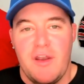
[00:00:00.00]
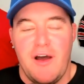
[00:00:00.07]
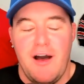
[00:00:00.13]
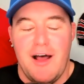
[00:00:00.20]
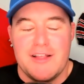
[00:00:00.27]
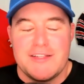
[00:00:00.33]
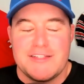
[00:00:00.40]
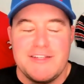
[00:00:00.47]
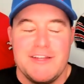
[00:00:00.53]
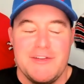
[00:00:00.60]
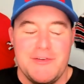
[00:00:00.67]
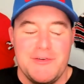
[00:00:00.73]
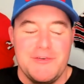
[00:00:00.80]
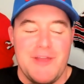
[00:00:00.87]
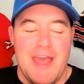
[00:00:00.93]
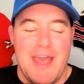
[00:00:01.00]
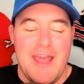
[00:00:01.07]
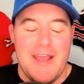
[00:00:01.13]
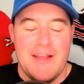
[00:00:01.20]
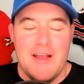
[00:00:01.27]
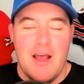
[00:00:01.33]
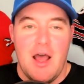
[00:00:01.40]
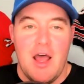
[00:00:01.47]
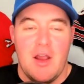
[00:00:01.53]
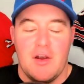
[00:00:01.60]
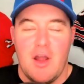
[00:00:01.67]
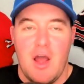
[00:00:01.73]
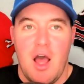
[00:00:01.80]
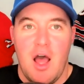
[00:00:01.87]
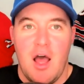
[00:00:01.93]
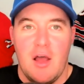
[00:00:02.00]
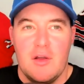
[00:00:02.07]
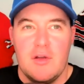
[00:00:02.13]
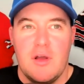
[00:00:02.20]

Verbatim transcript: Austin Une, uh, uh,